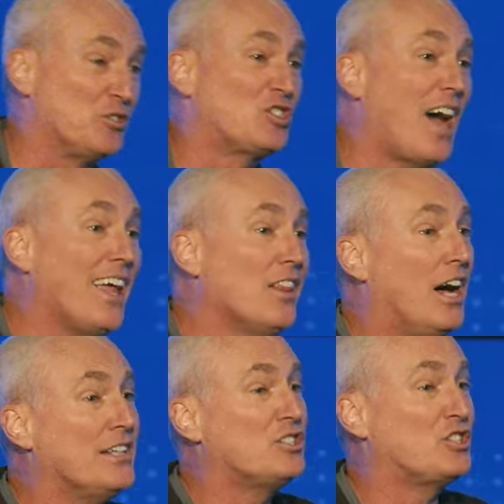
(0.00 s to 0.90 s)

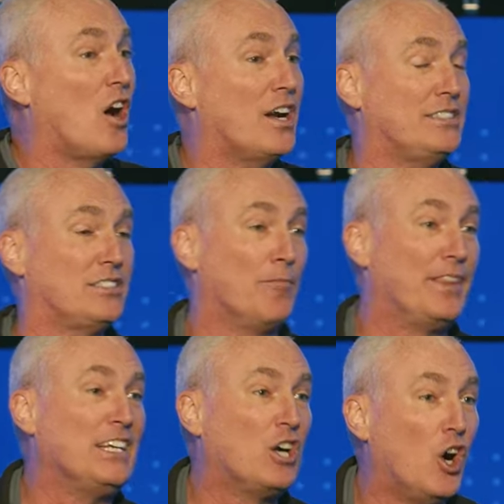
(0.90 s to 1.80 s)
Cylon started
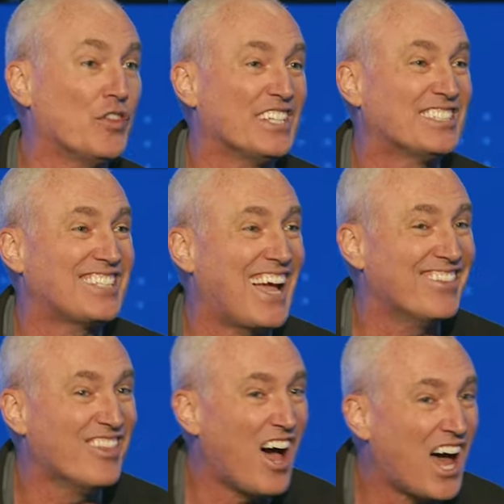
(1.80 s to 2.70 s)
something called the
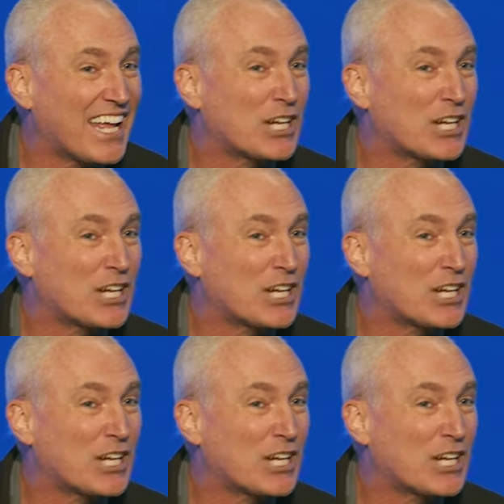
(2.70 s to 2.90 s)
Cylonic